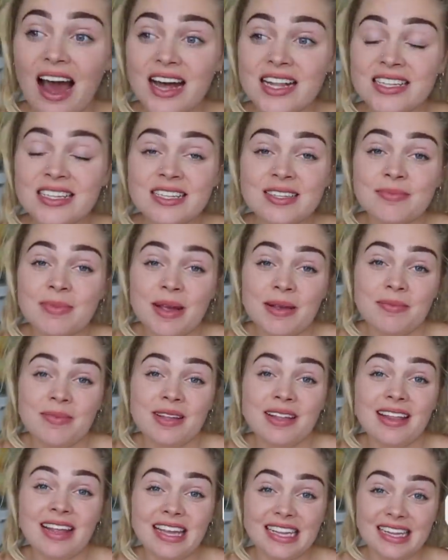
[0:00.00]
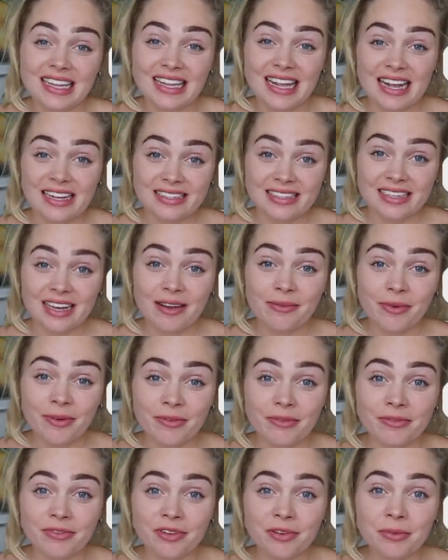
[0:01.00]
think this might be like the last time
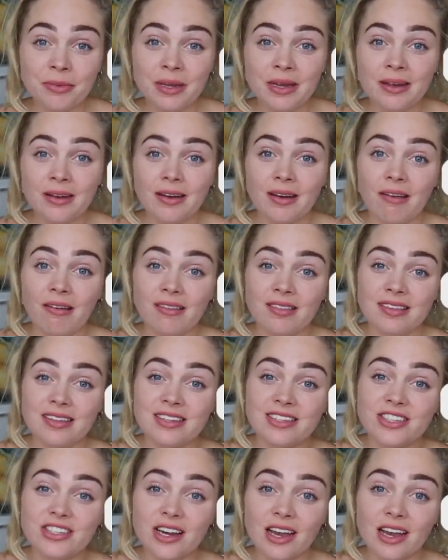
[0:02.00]
I'm filming on this